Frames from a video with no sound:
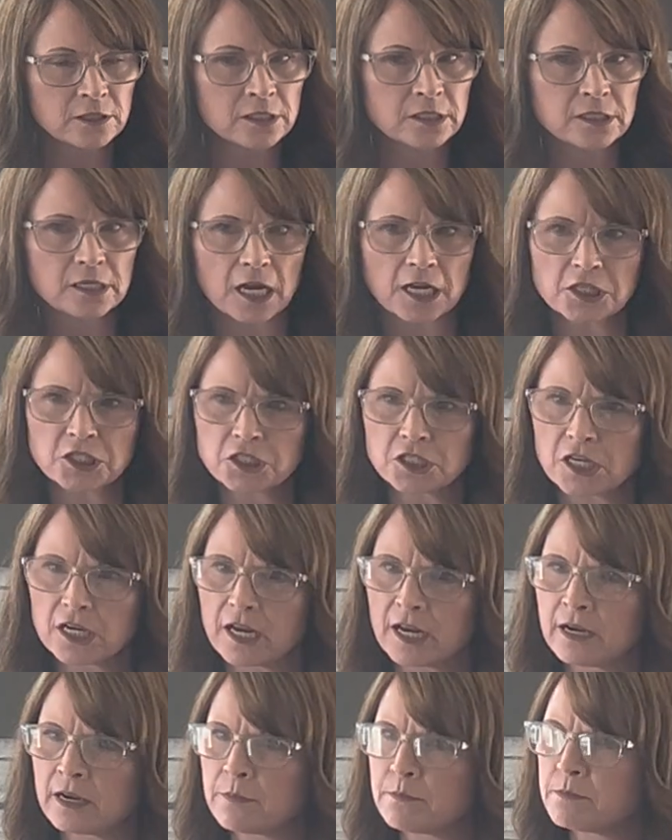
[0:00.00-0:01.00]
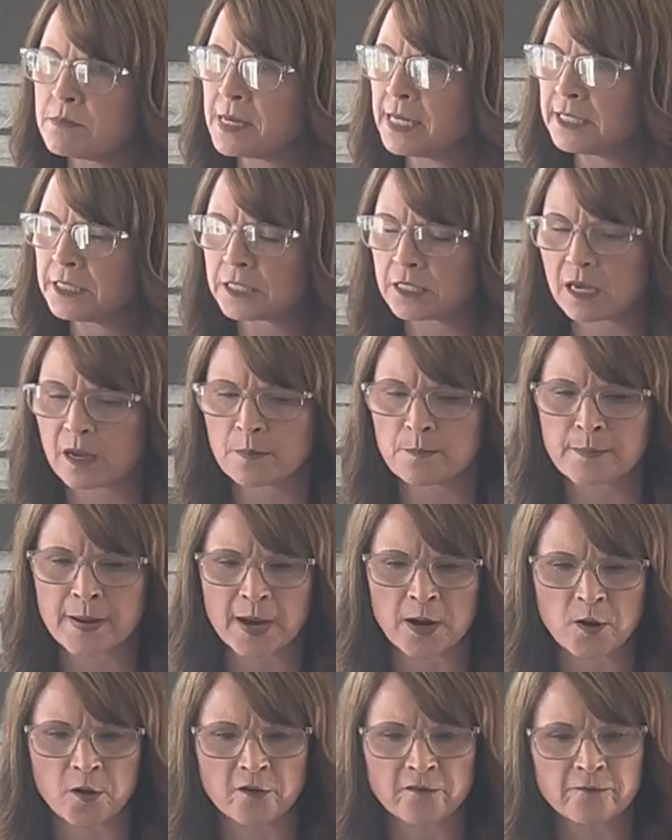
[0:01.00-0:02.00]
such an immense
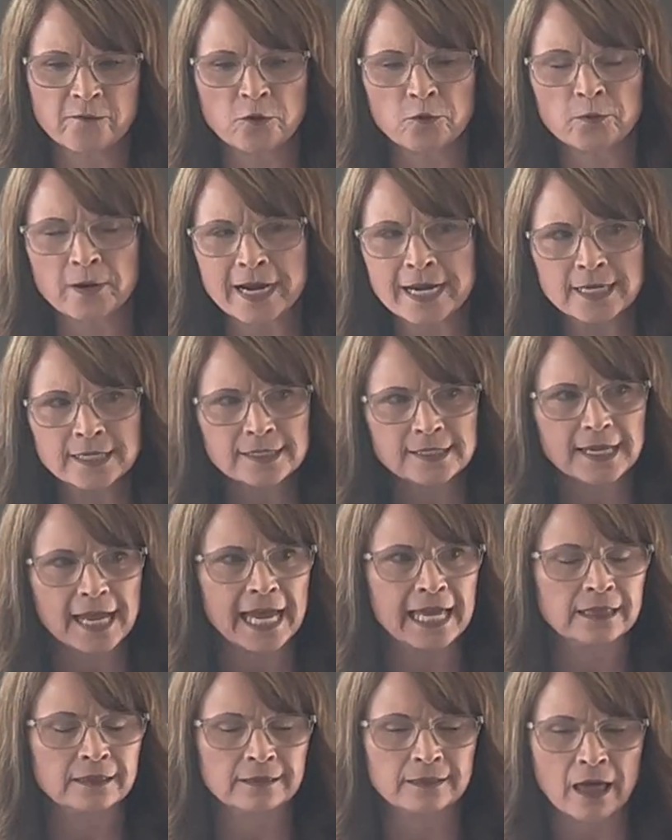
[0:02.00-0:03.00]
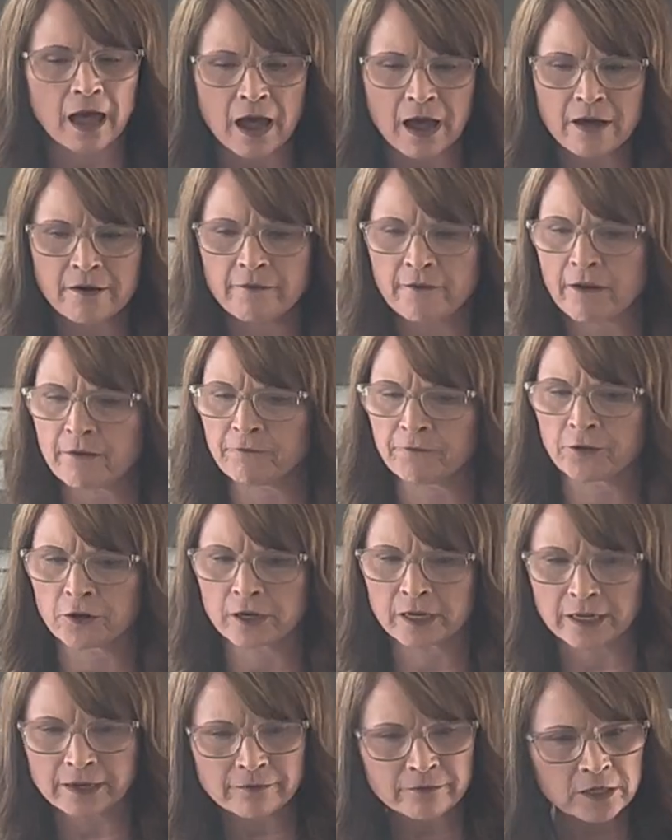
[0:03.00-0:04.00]
amount of grace and love and
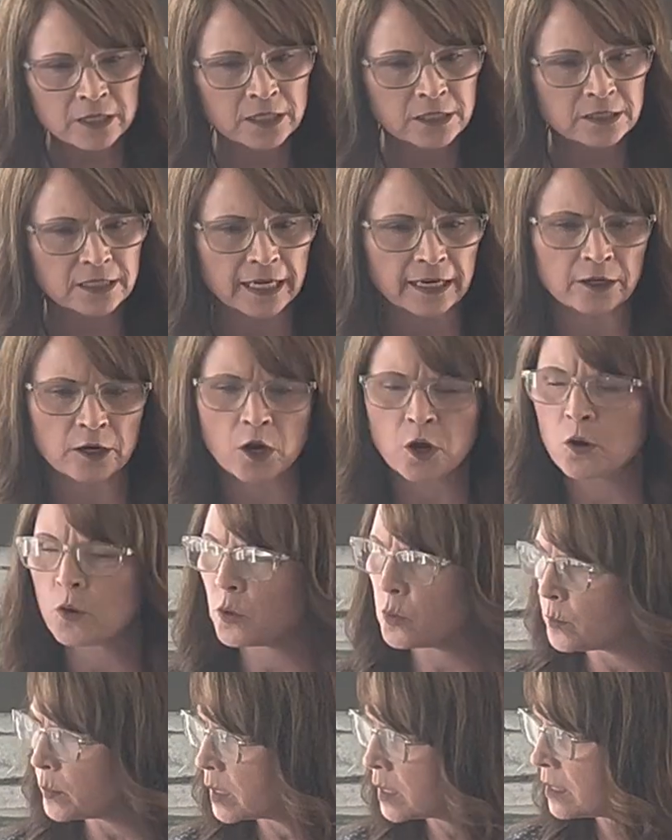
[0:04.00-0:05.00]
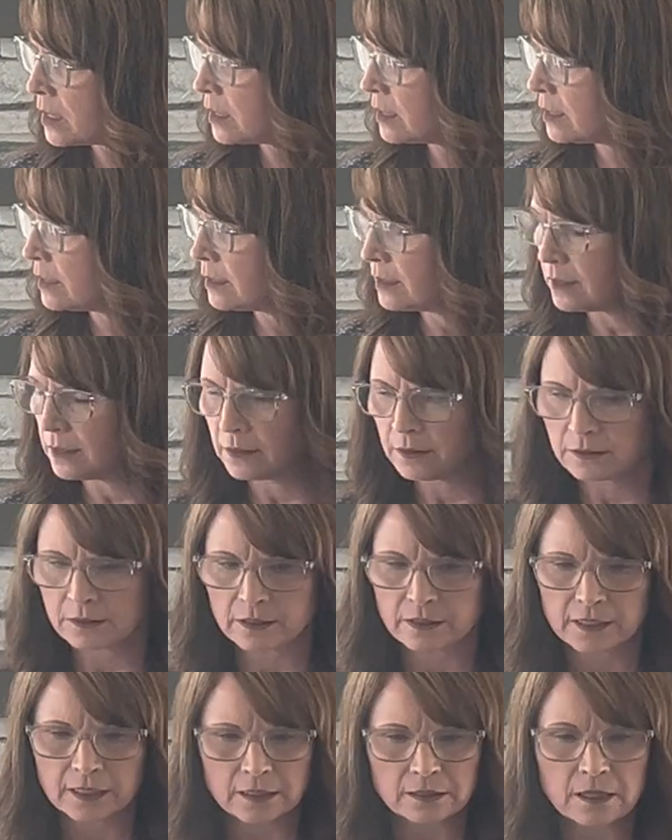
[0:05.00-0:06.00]
forgiveness and hope to
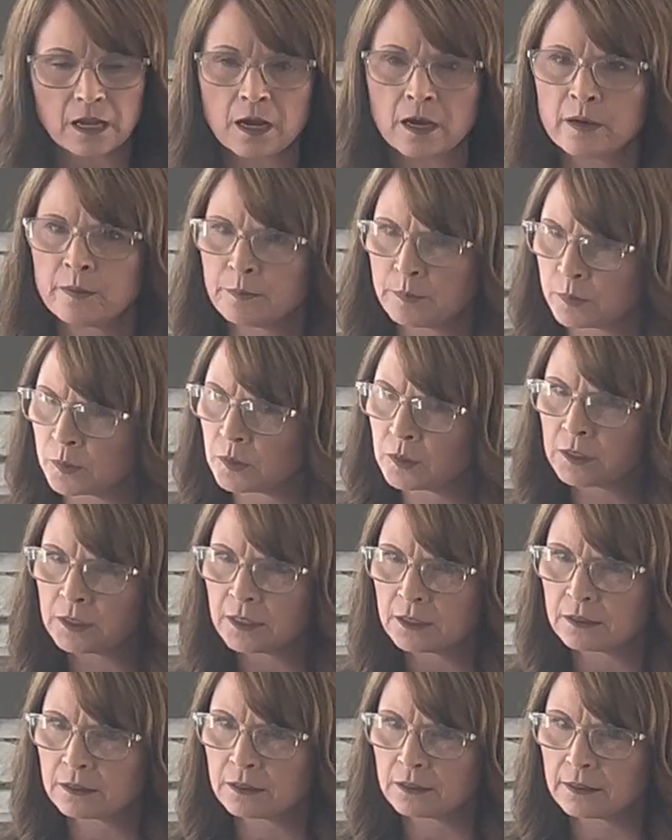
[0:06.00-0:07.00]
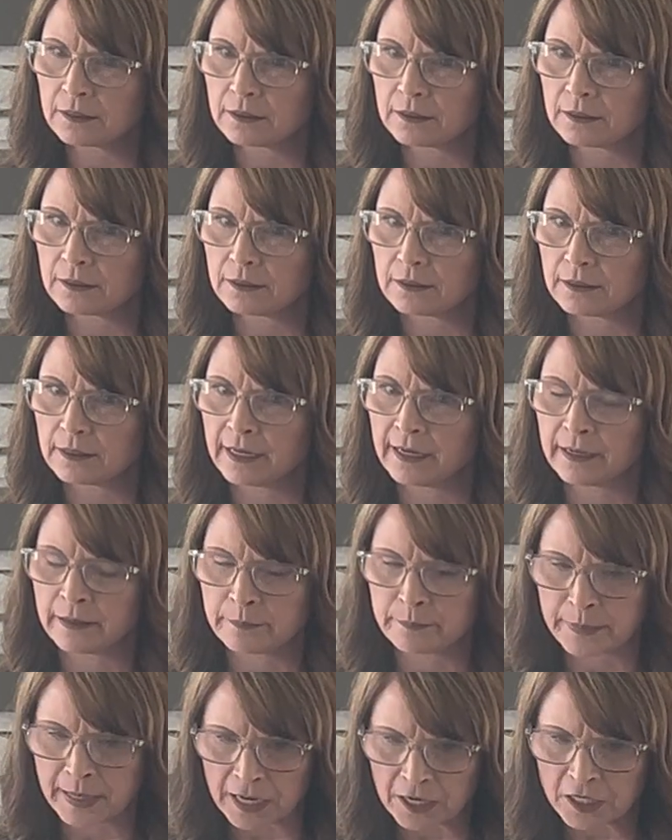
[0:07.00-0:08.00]
this humbled and
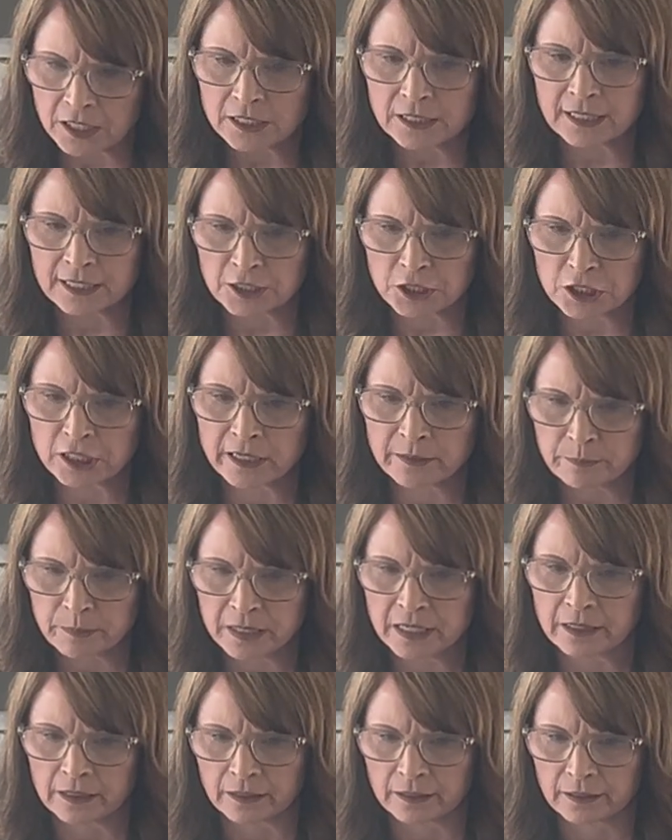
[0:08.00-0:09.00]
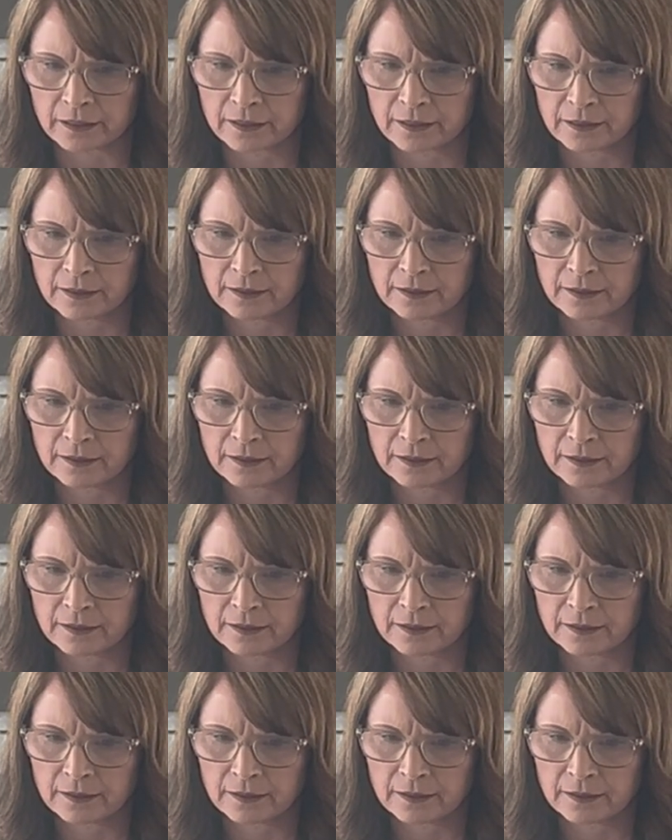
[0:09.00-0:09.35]
embarrassed and ashamed Peter,